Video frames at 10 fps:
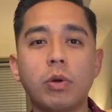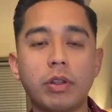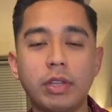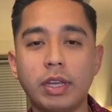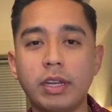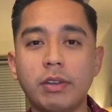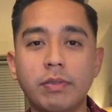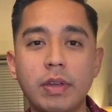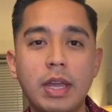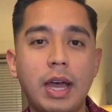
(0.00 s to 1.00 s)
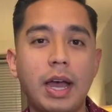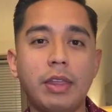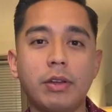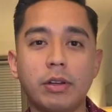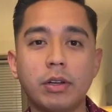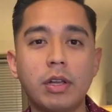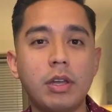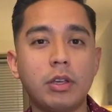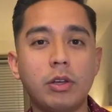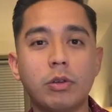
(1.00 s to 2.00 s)
thinking of either,
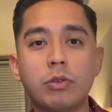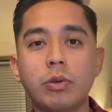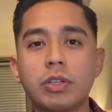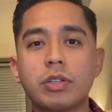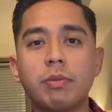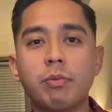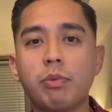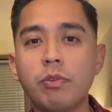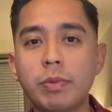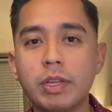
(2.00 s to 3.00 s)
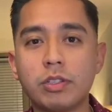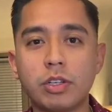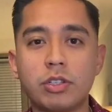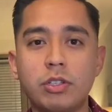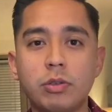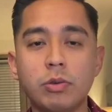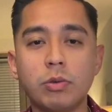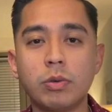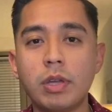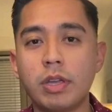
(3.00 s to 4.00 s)
doing some improvement just
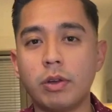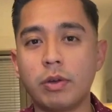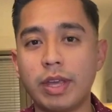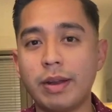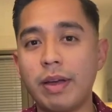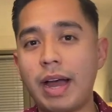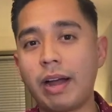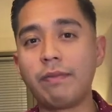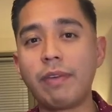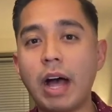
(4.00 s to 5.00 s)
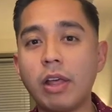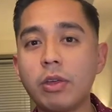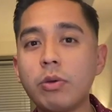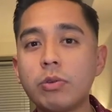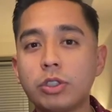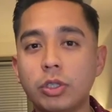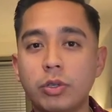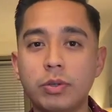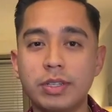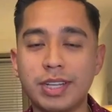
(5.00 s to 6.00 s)
to, get a higher value. Should you
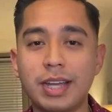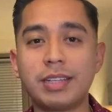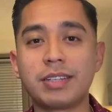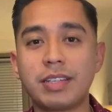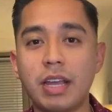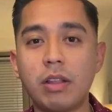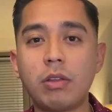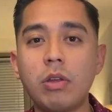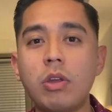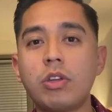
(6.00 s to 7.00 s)
decide to sell?